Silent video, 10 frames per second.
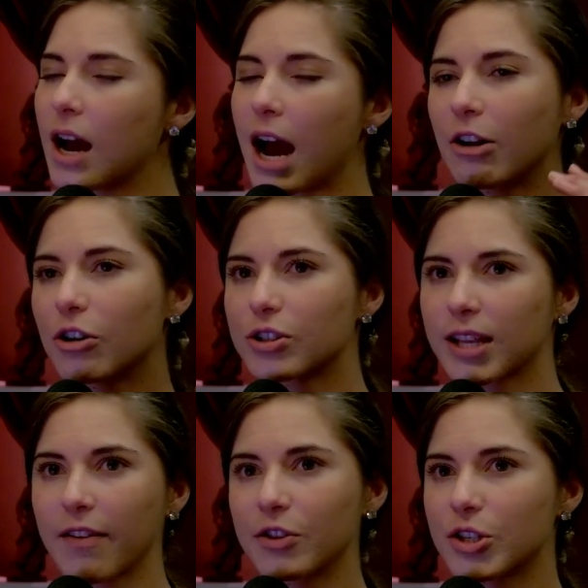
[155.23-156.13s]
I don't know, just
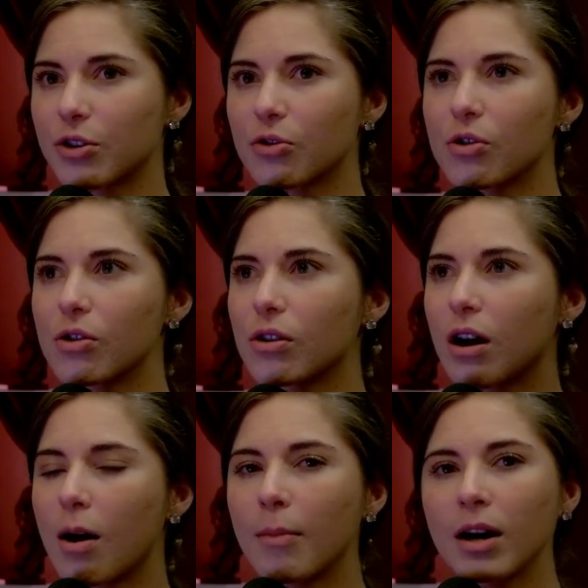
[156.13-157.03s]
life in general,
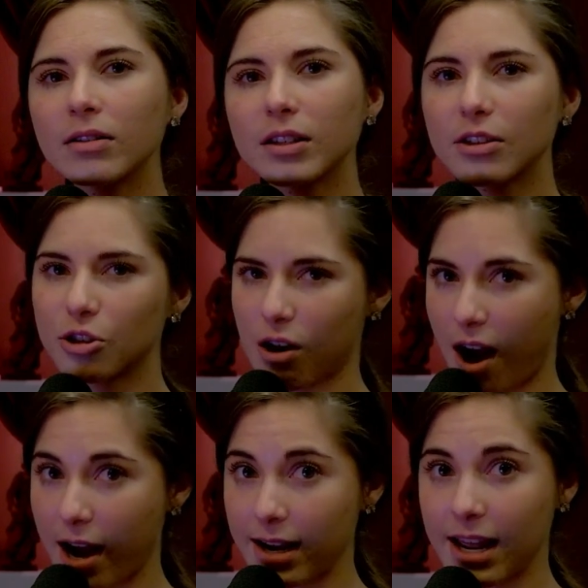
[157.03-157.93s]
come on to the
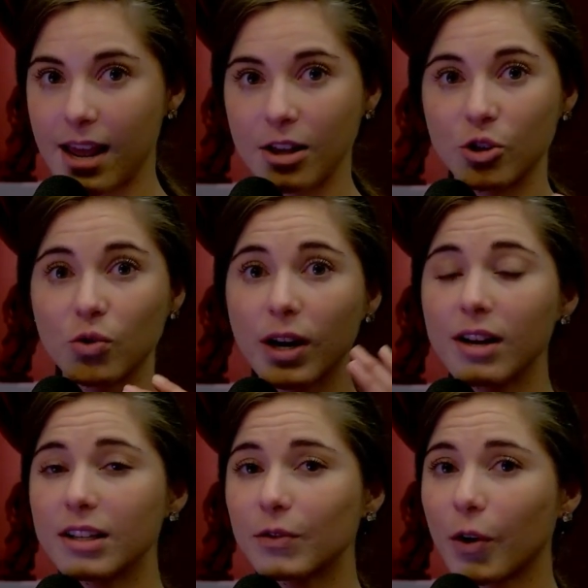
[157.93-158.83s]
shrine and join
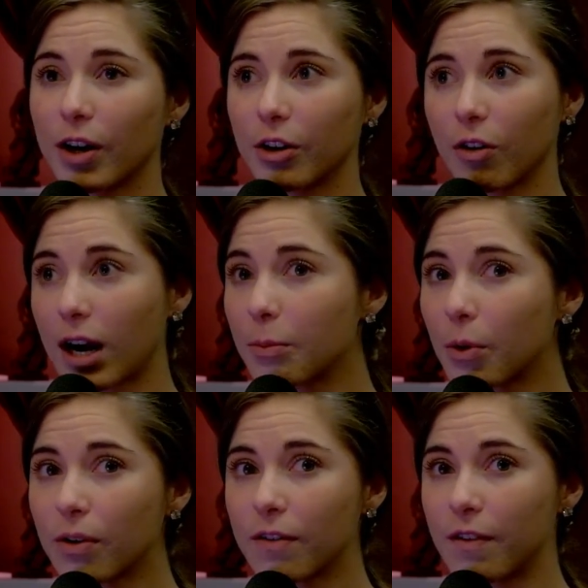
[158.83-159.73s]
us for an
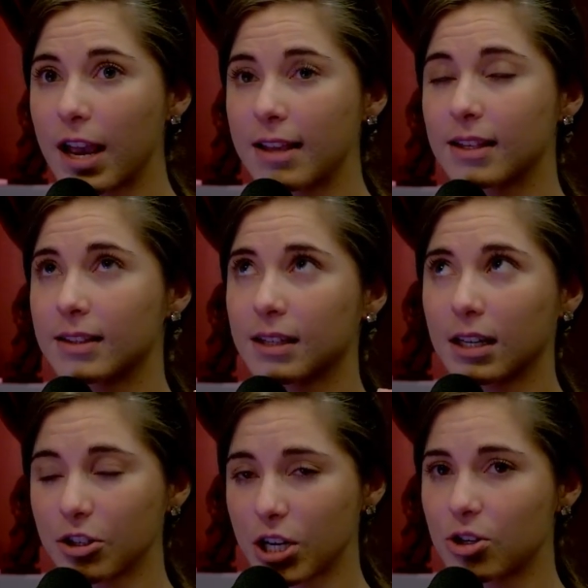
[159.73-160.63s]
incredible event that's
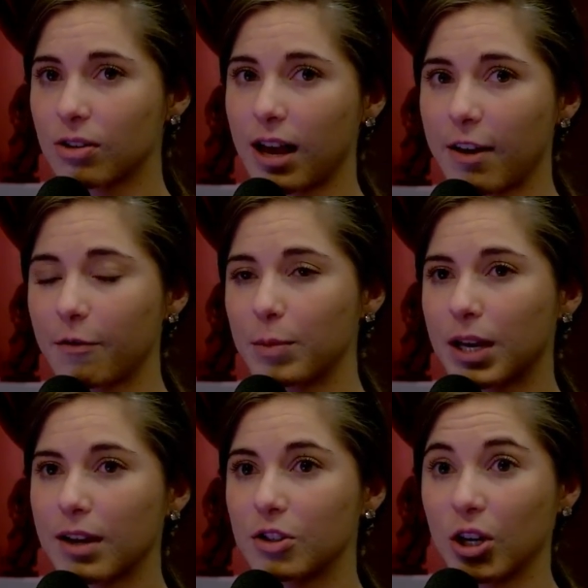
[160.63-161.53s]
going to change your life,
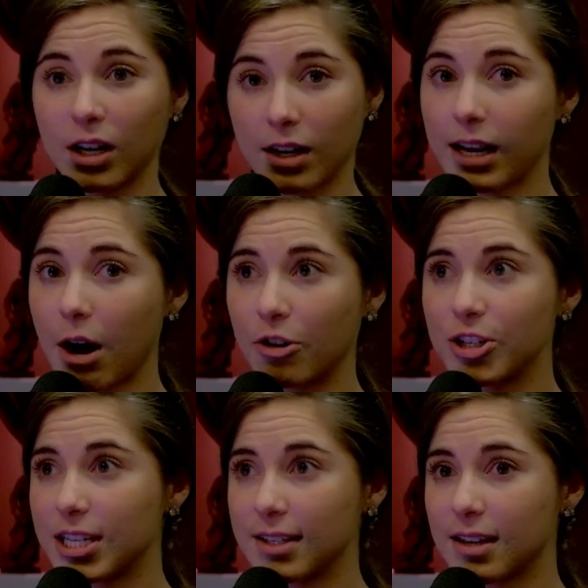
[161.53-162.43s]
because you're going to encounter
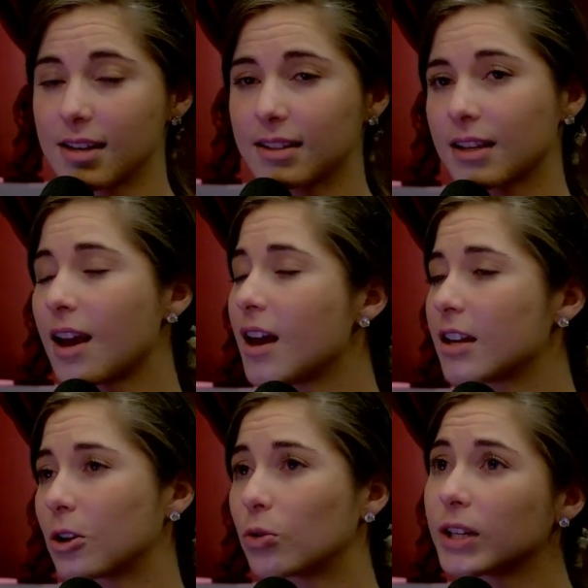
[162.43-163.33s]
Jesus,
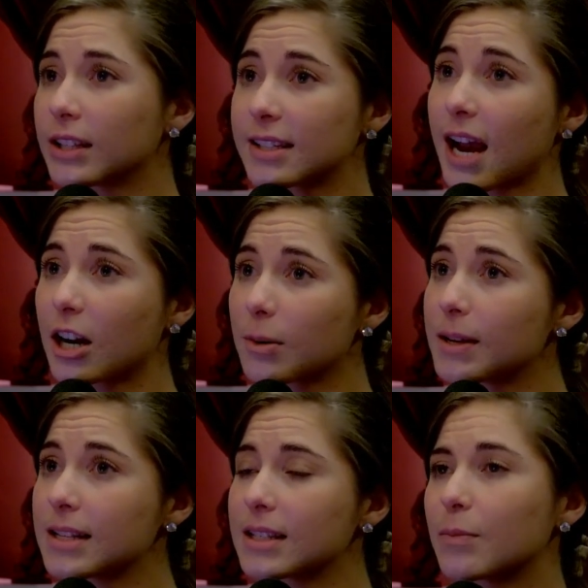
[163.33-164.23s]
not only in the
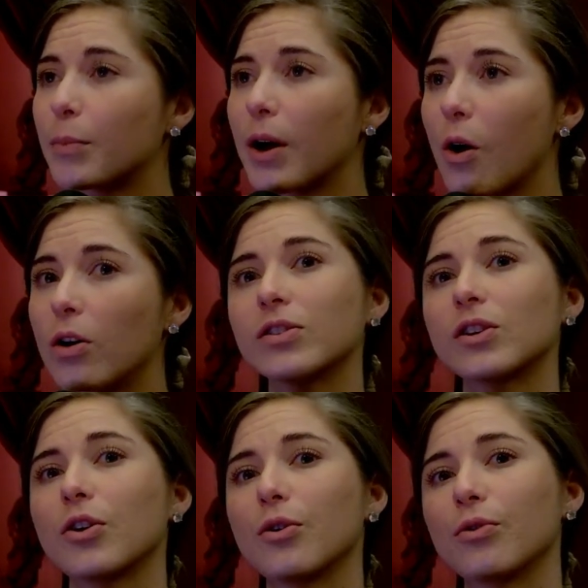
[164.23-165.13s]
sacraments, but
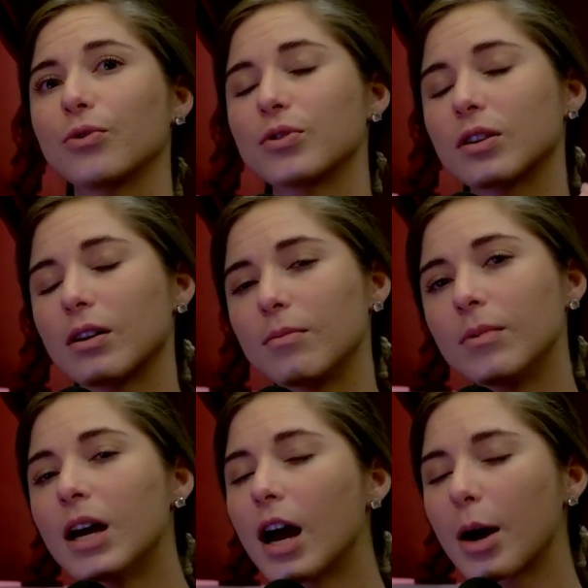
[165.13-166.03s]
also through some,
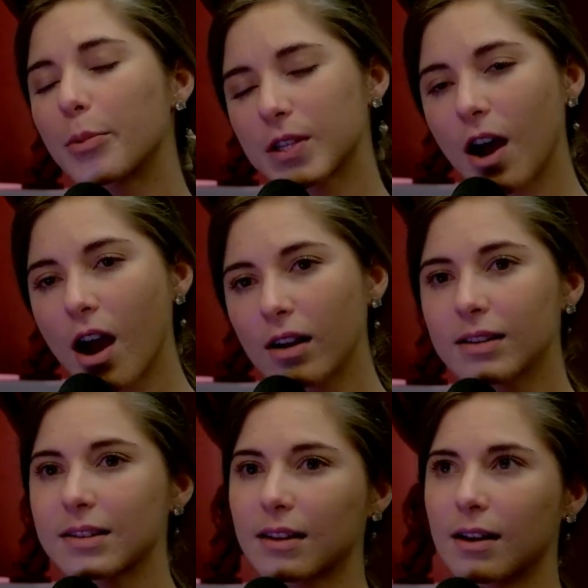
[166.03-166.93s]
a couple
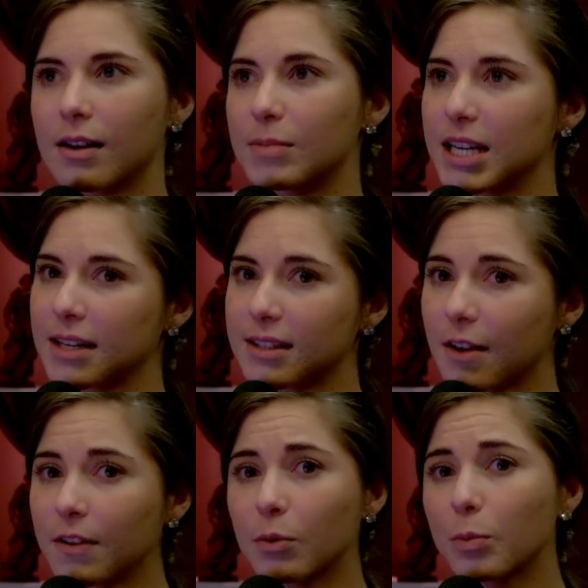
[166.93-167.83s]
talks. Um, Dan and
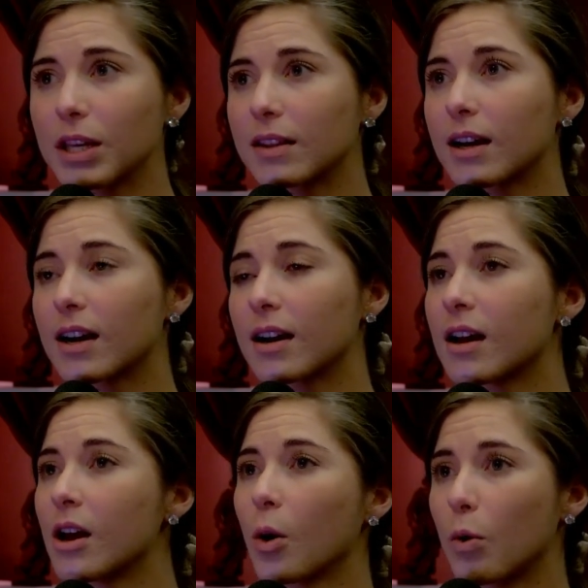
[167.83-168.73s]
Stephanie will be there.
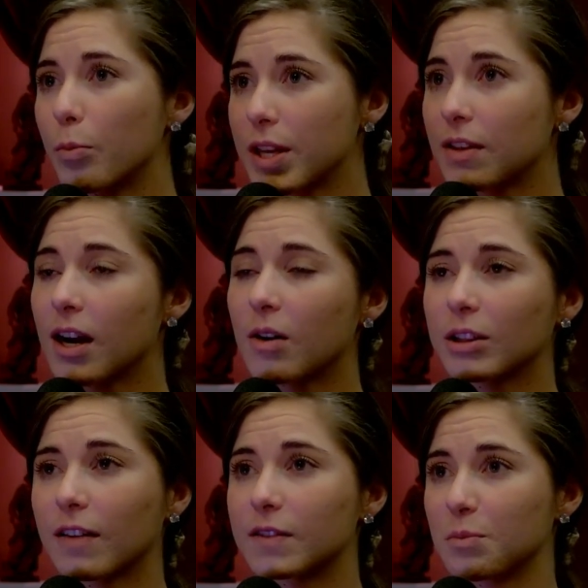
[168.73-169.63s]
We'll be there. We'd
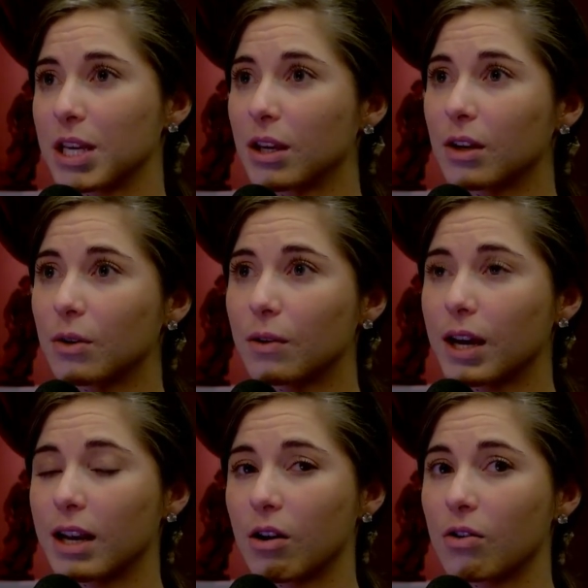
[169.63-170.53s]
love to meet you,
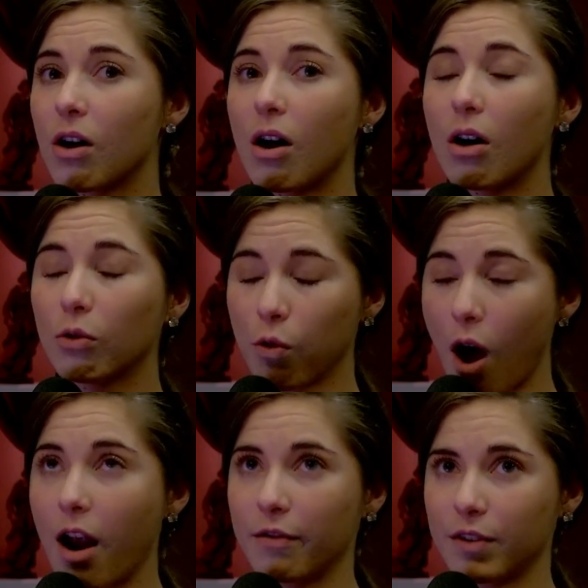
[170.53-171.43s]
and on a
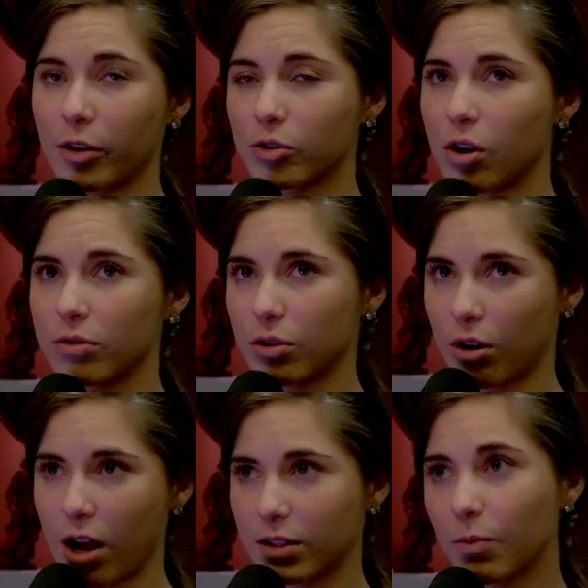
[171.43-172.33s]
lot of young adults
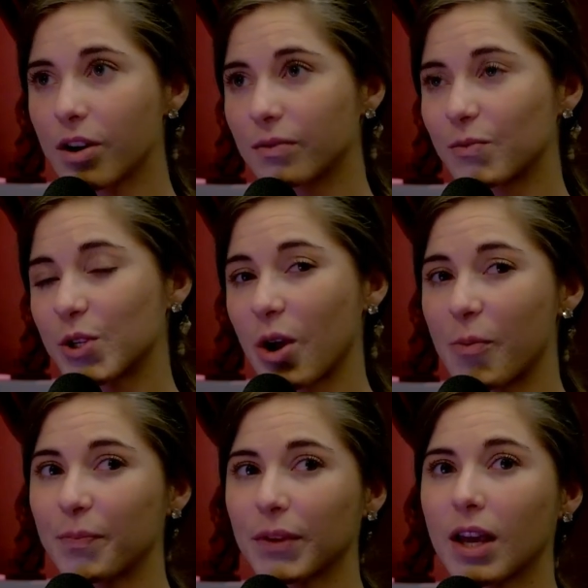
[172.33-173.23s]
across the world. So
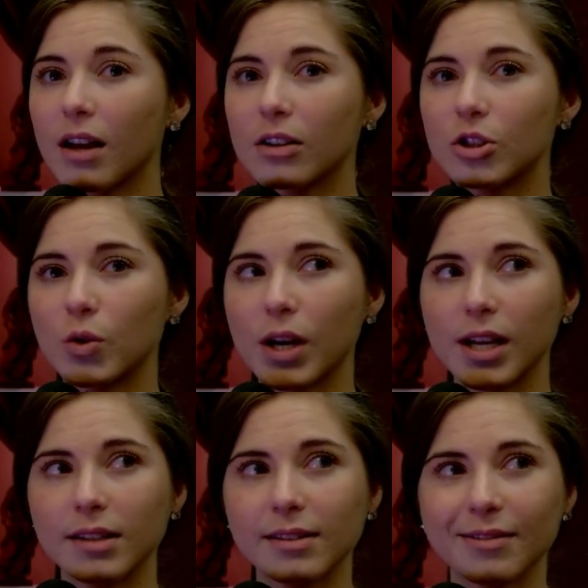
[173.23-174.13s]
yeah, join we,
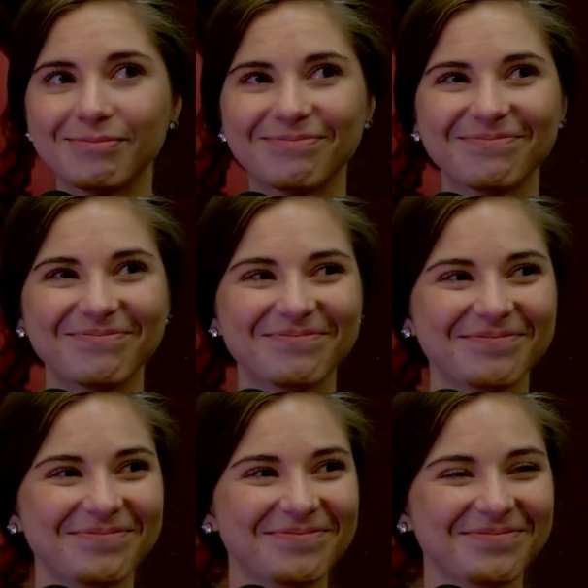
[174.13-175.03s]
us. It's, it's going to be a